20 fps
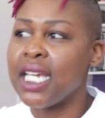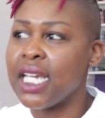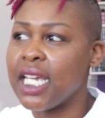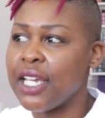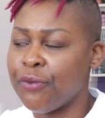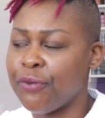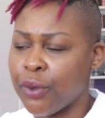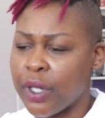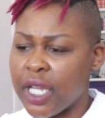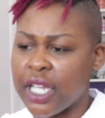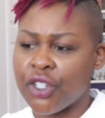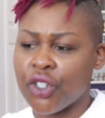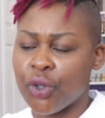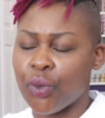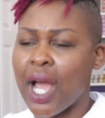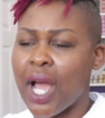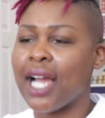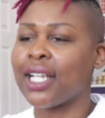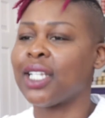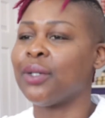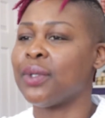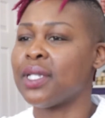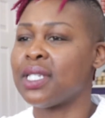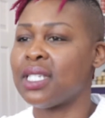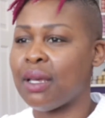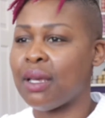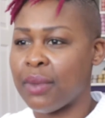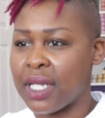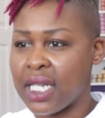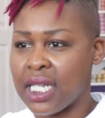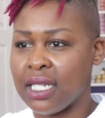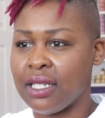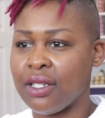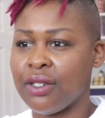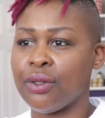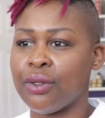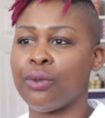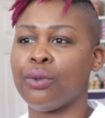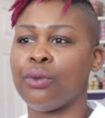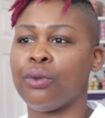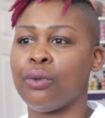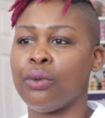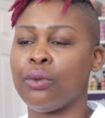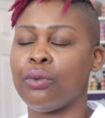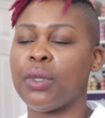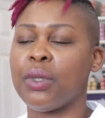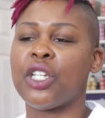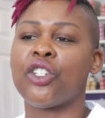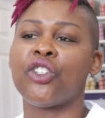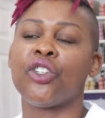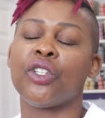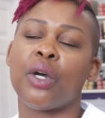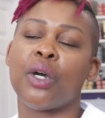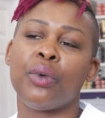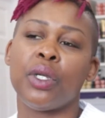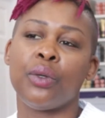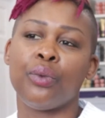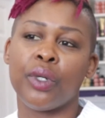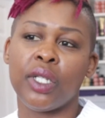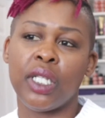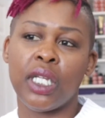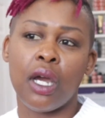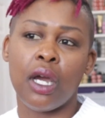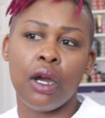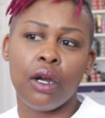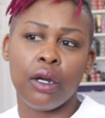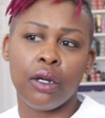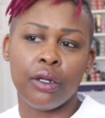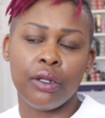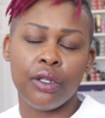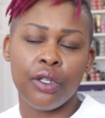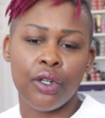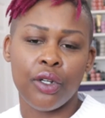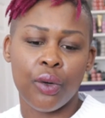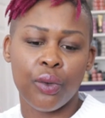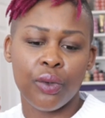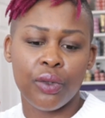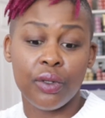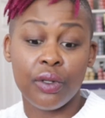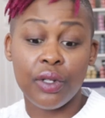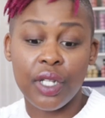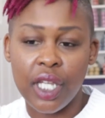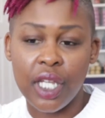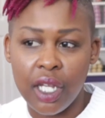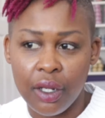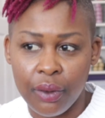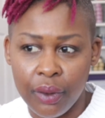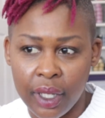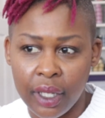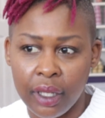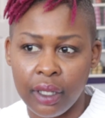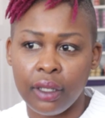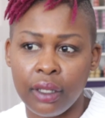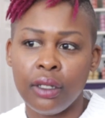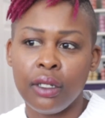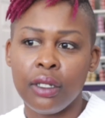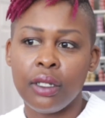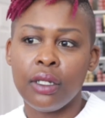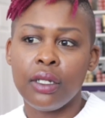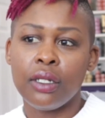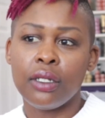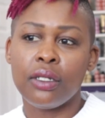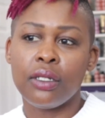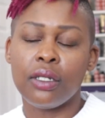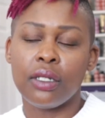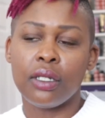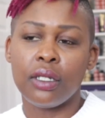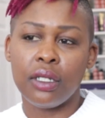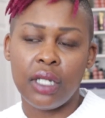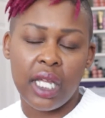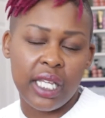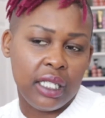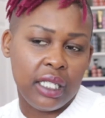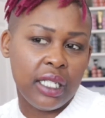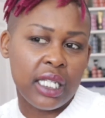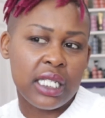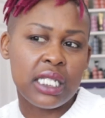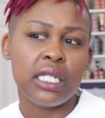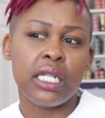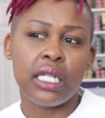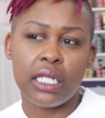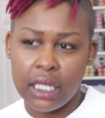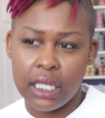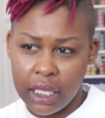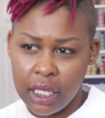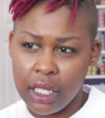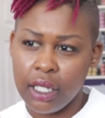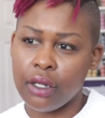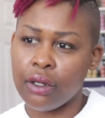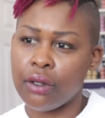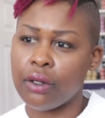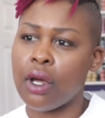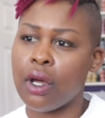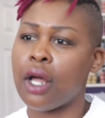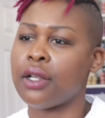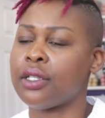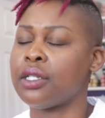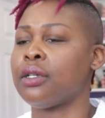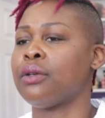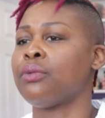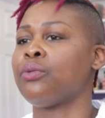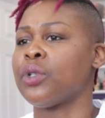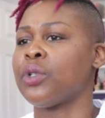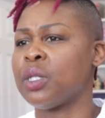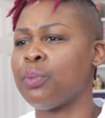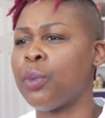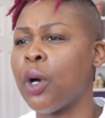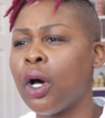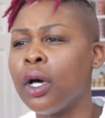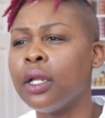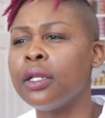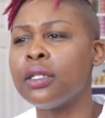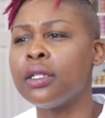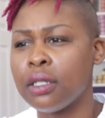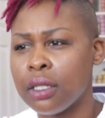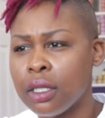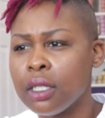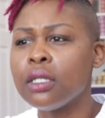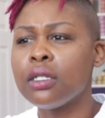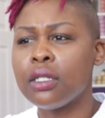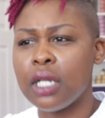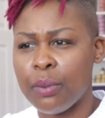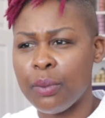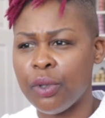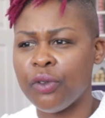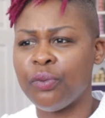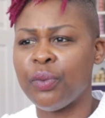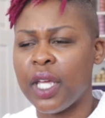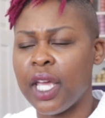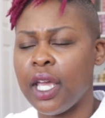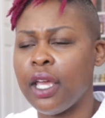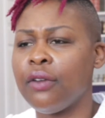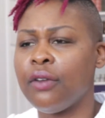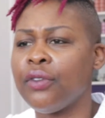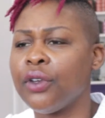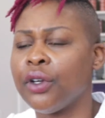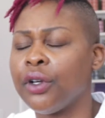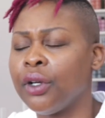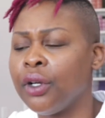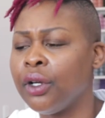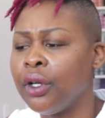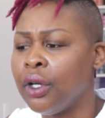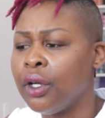If we're interacting with somebody, to make sure that we really are, you know, hearing, to like listening to hear, not to respond type of behavior.